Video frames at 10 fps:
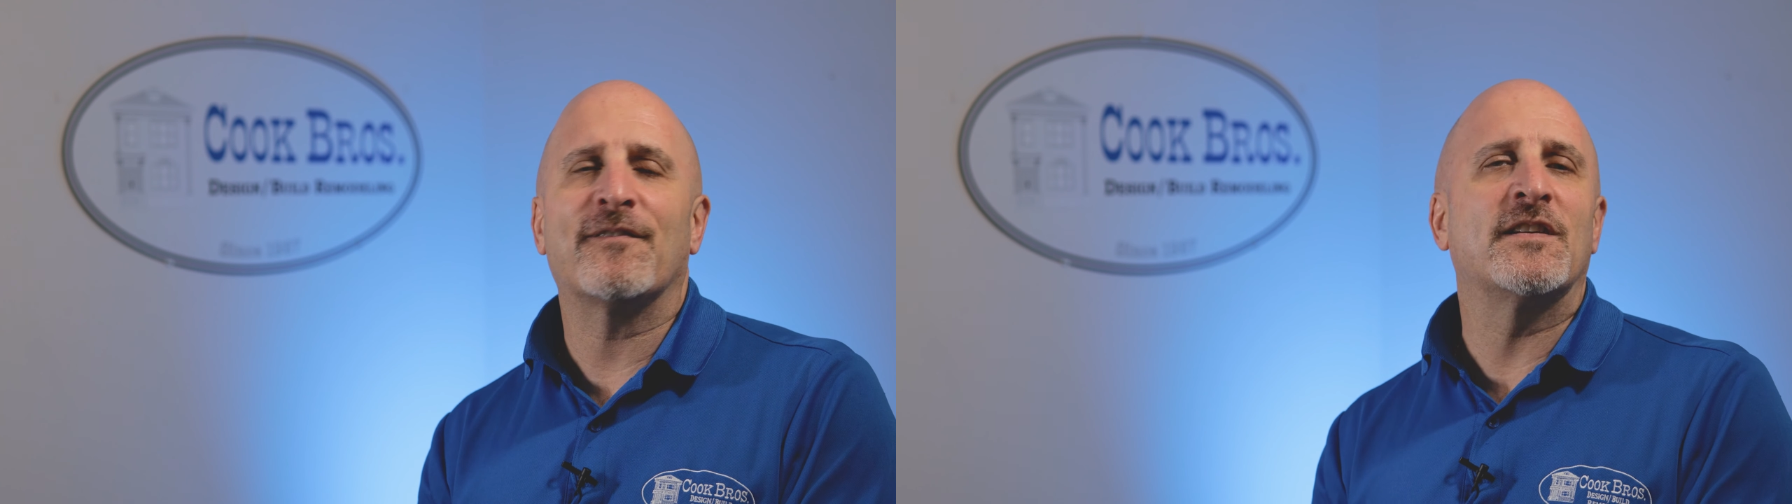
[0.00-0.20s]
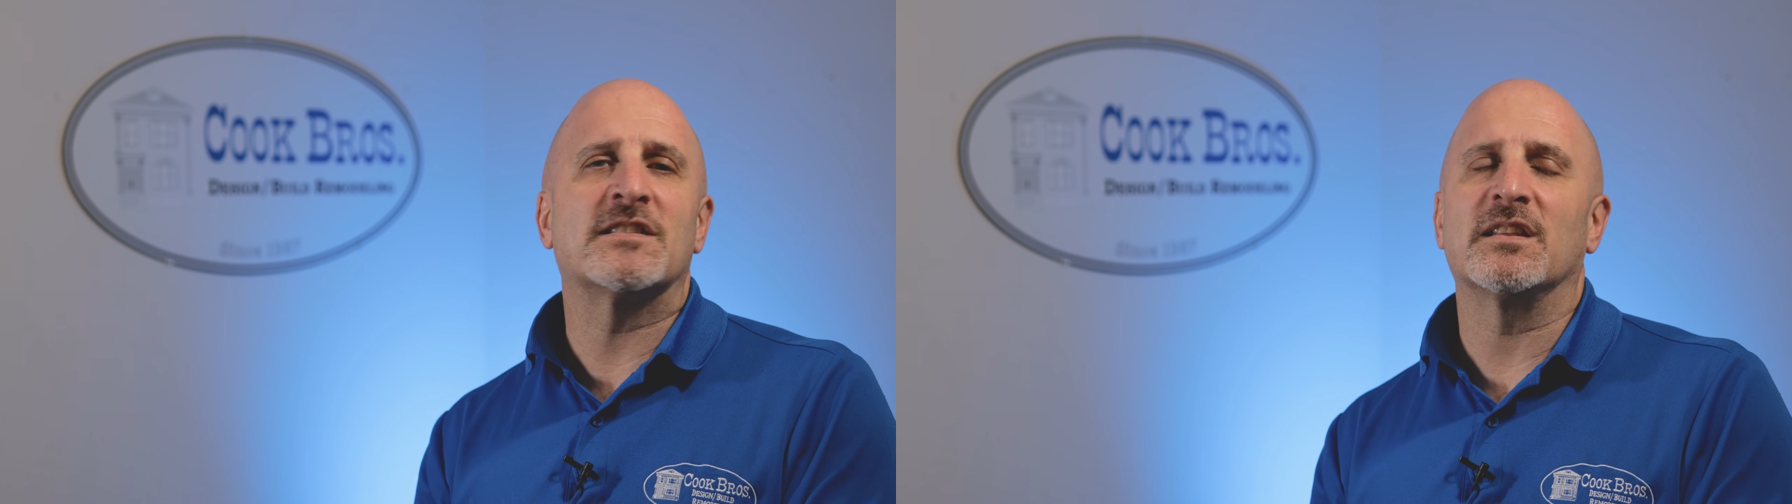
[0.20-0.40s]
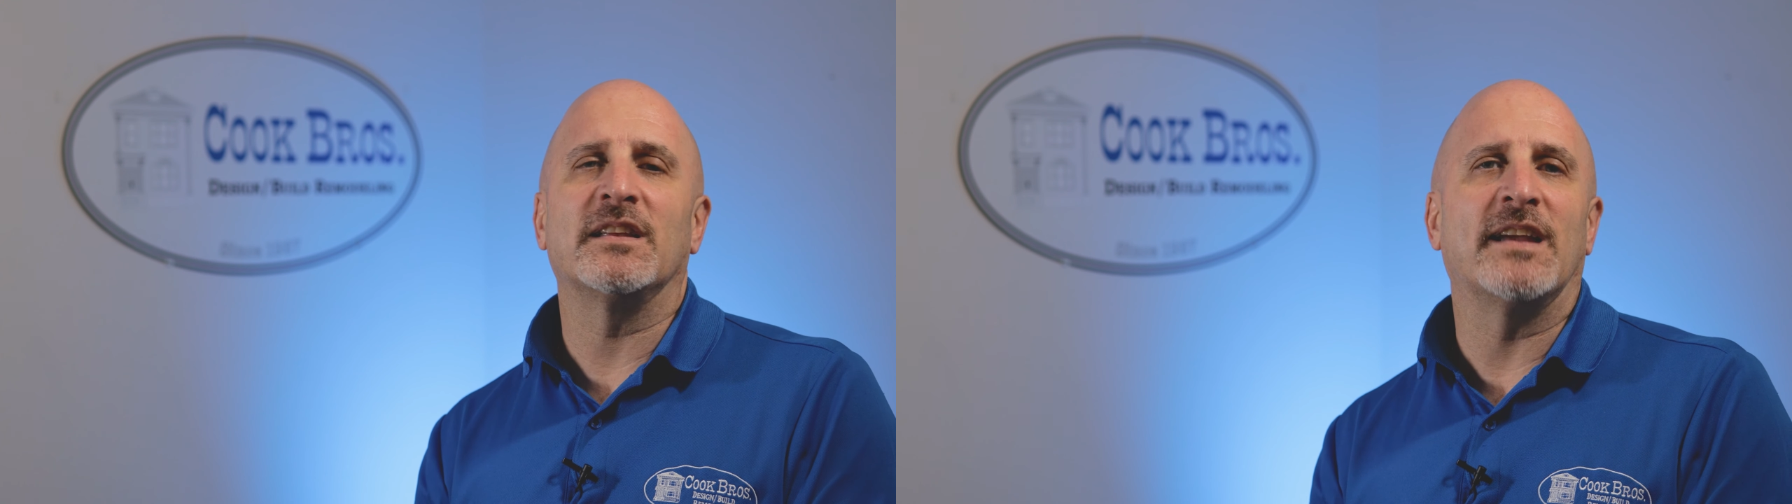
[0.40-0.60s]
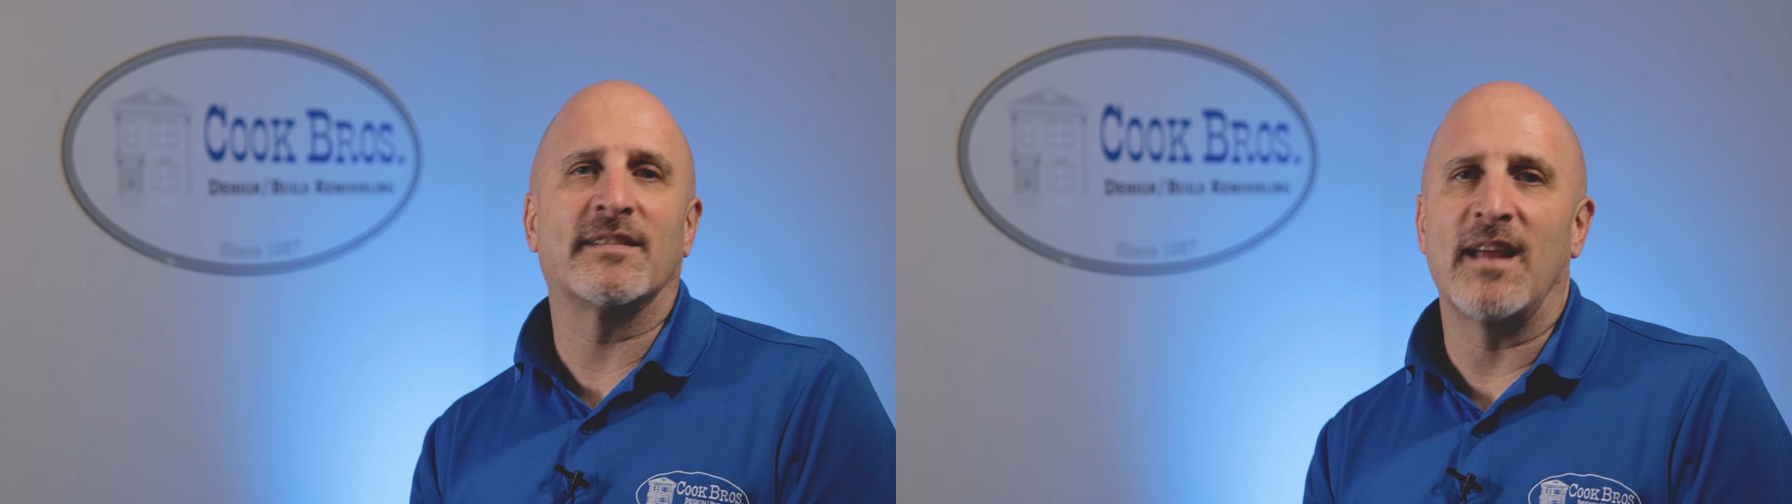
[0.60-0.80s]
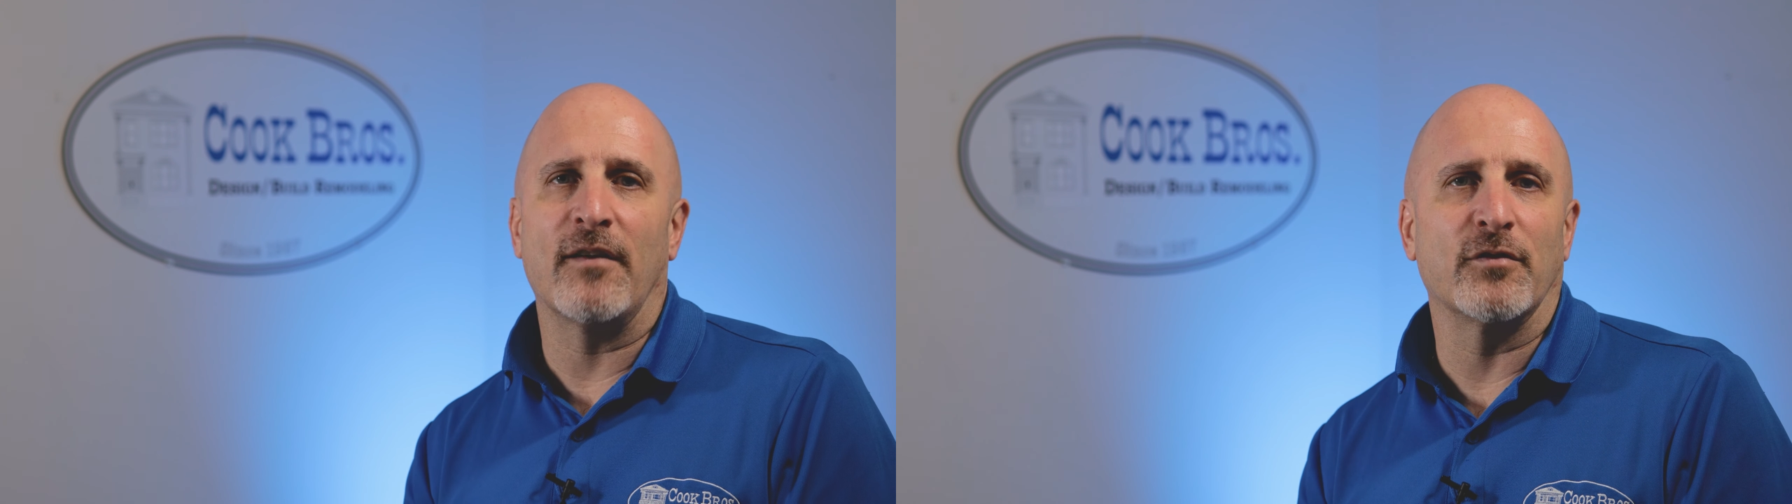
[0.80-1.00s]
physically
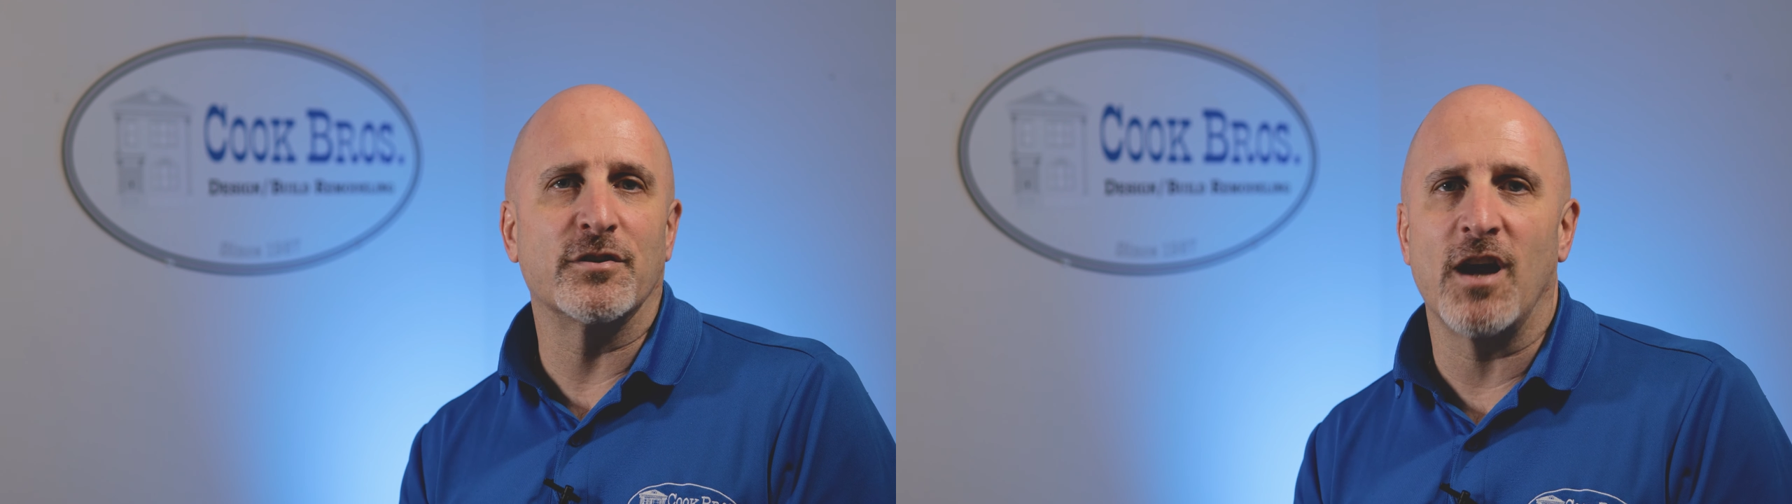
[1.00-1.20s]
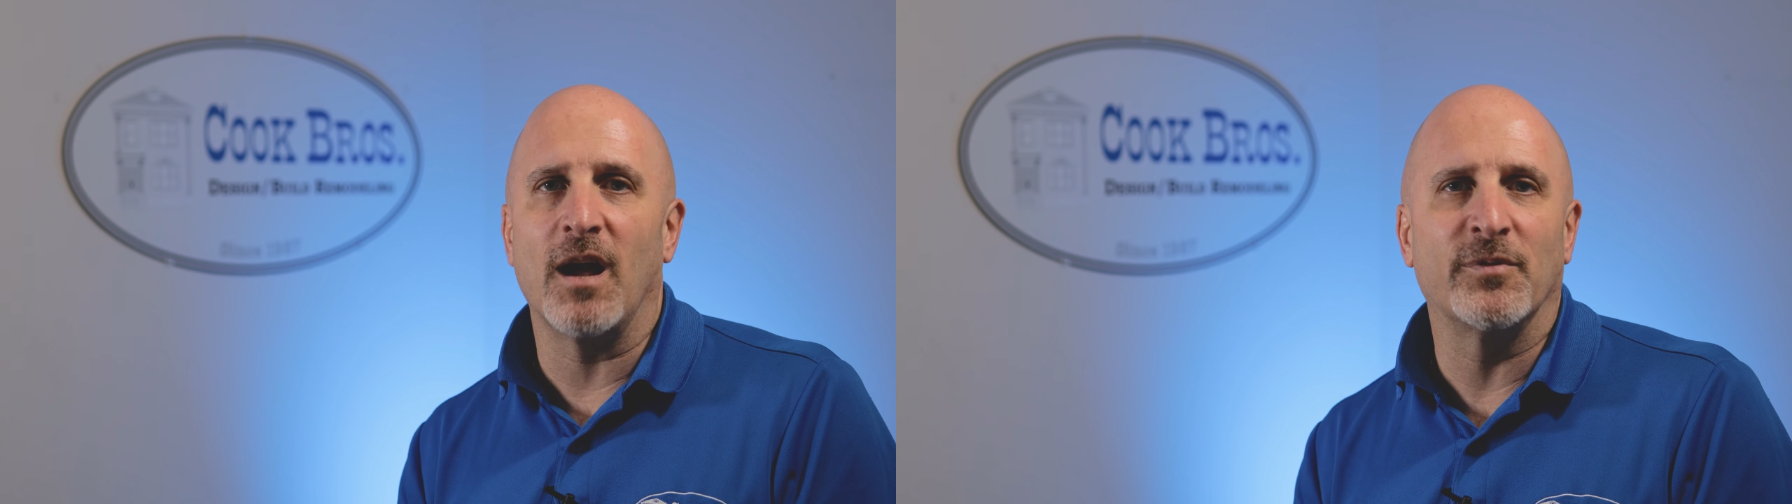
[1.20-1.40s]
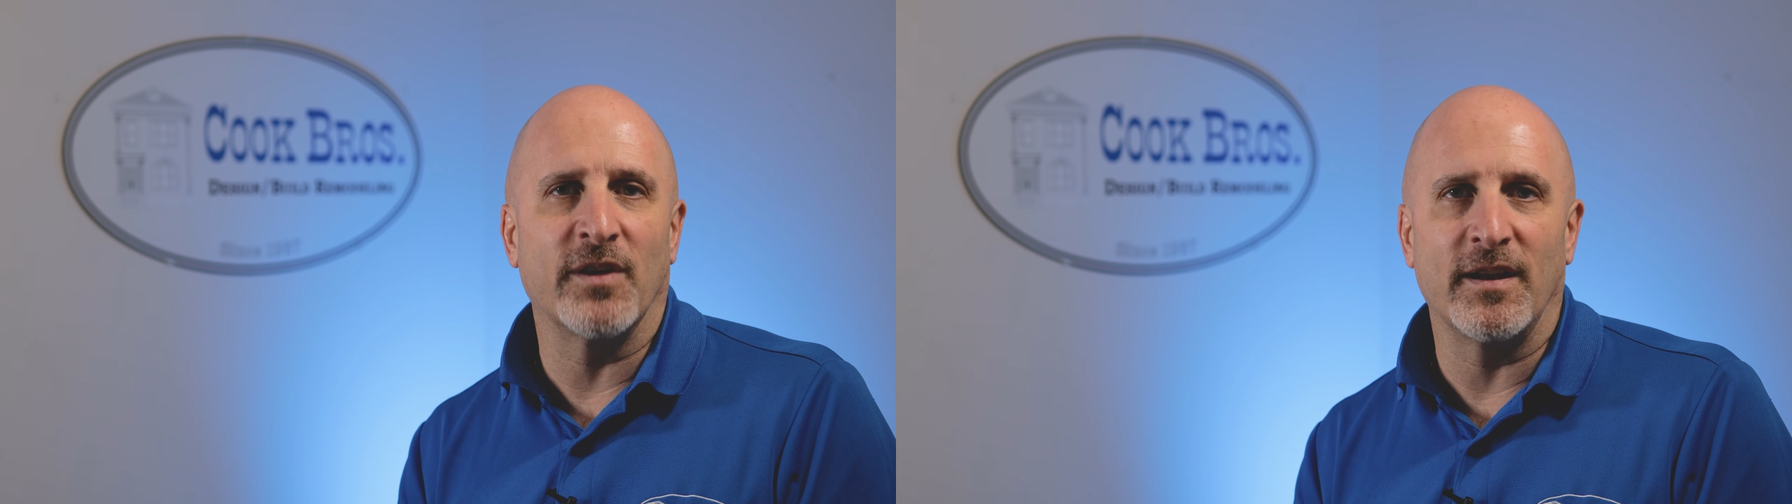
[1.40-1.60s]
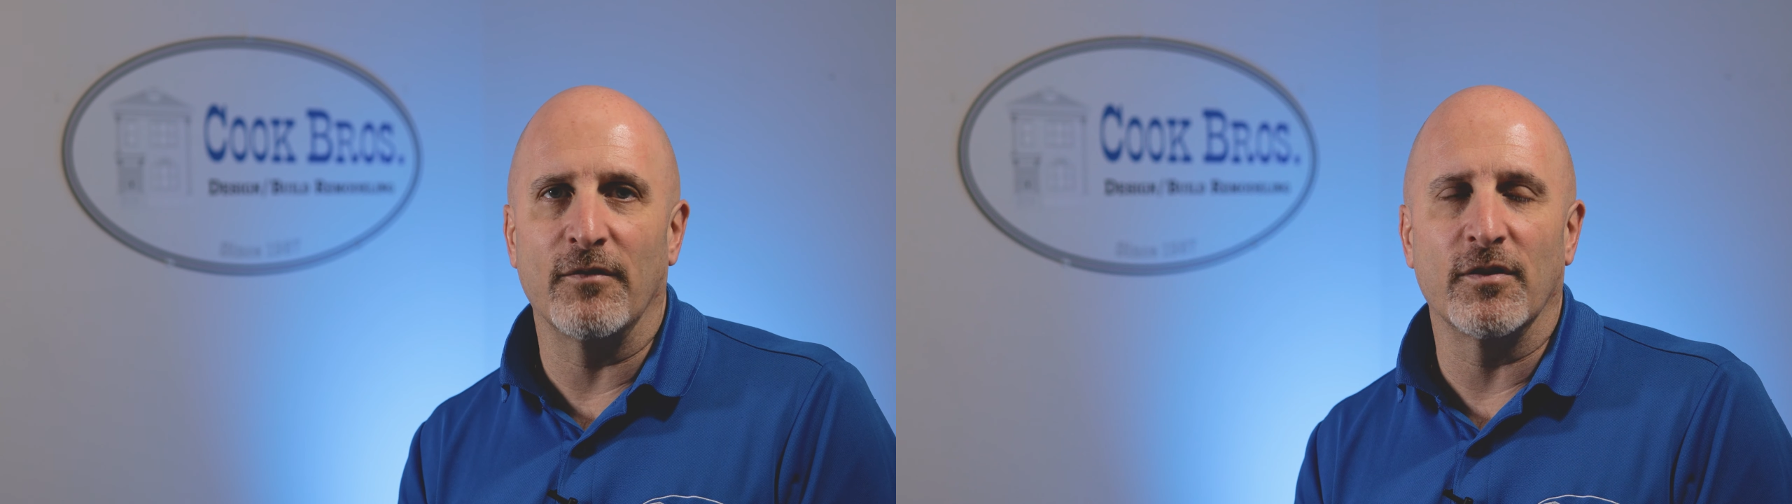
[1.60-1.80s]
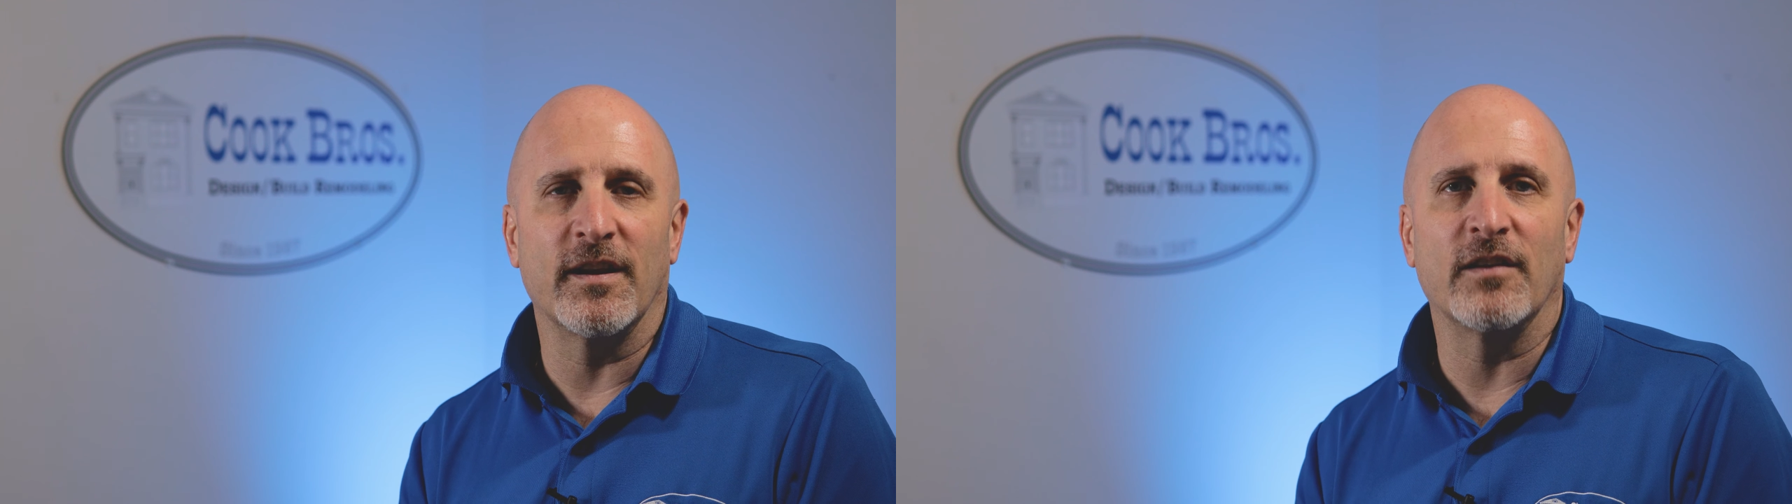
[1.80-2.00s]
get to every job site
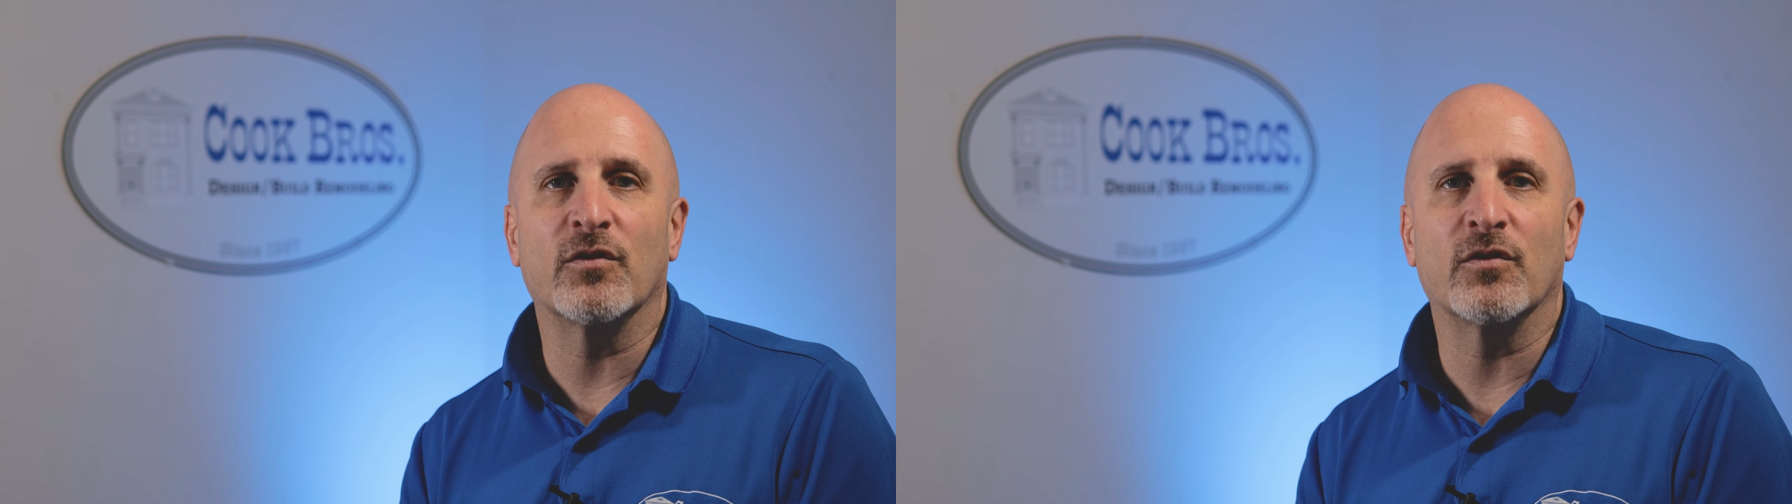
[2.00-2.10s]
every day.